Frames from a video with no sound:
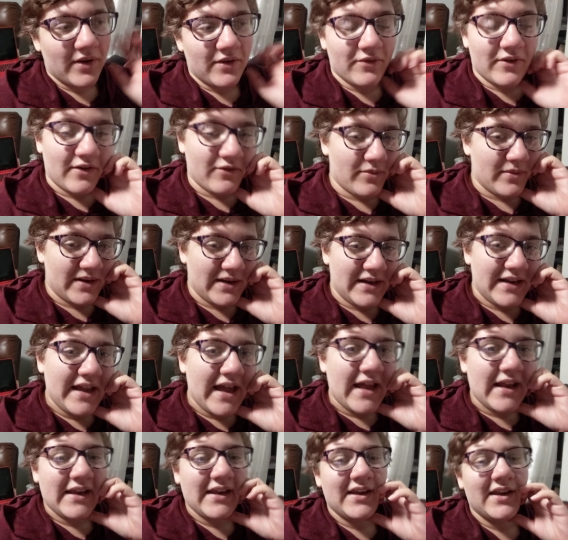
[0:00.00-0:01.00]
wait for everybody to
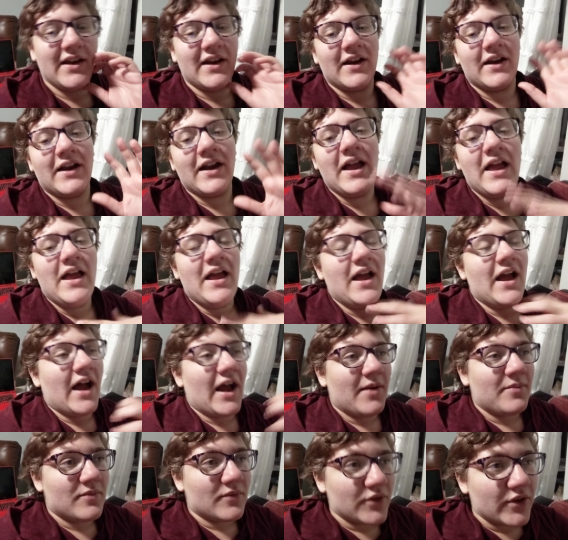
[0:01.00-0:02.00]
get here.
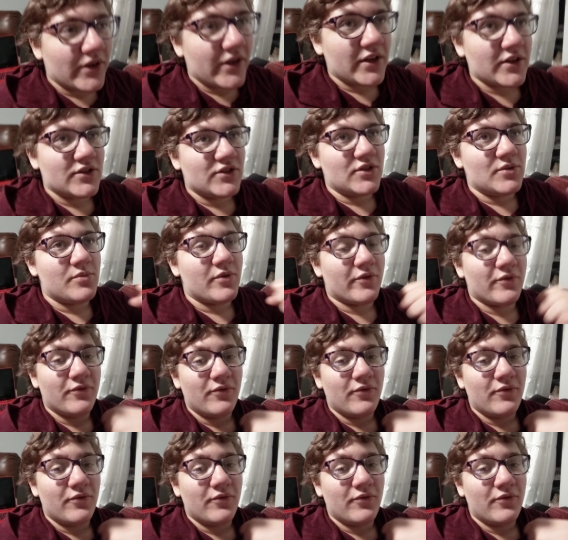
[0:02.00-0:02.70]
I'm looking super